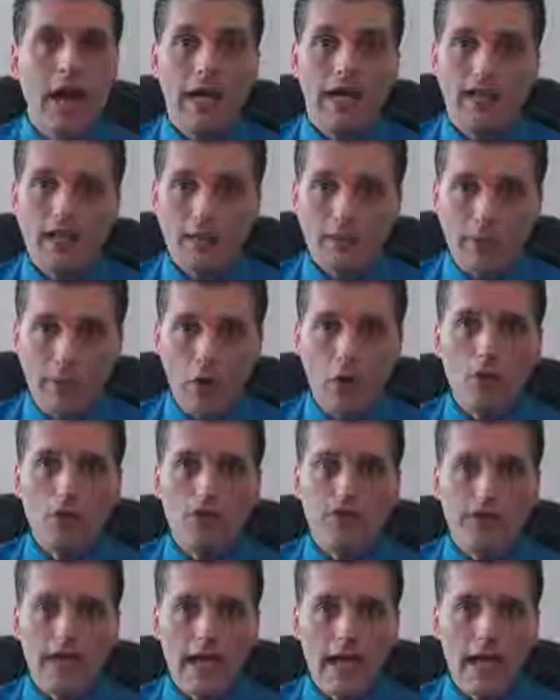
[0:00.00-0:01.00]
I did
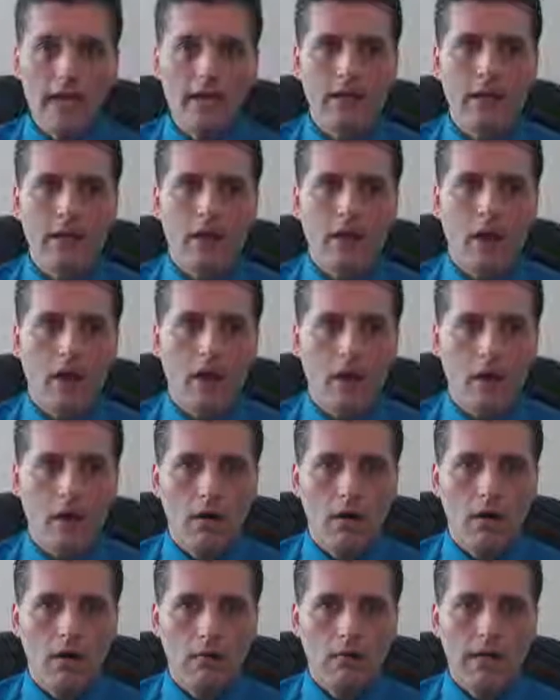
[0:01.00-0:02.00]
post that
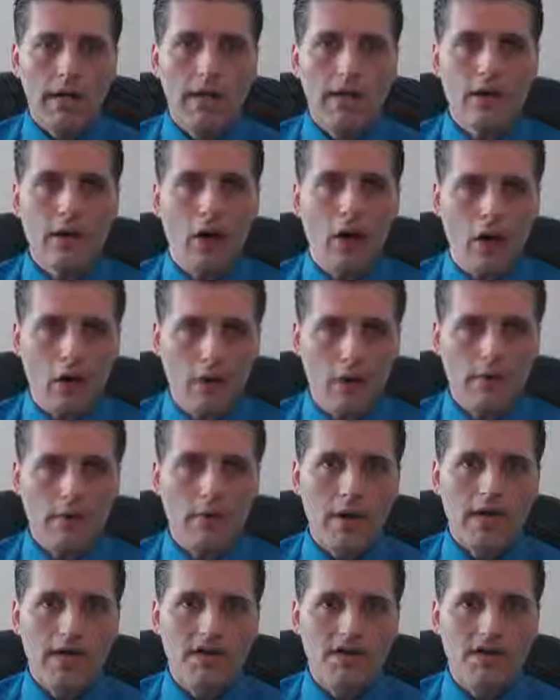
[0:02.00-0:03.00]
again on
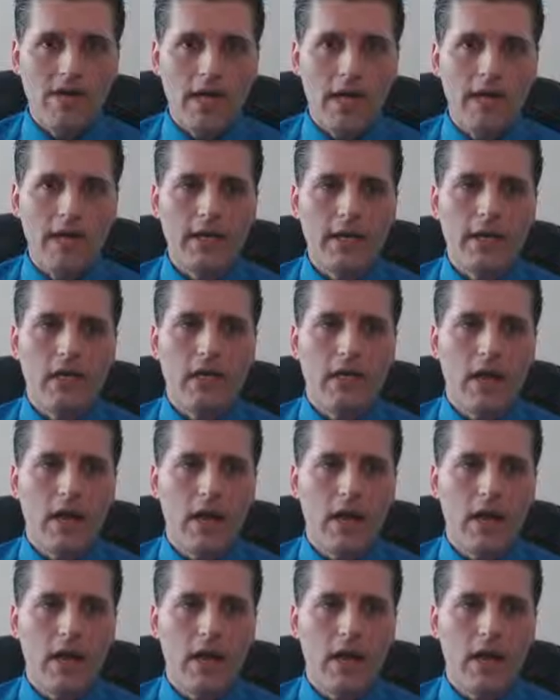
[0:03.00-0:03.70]
my site,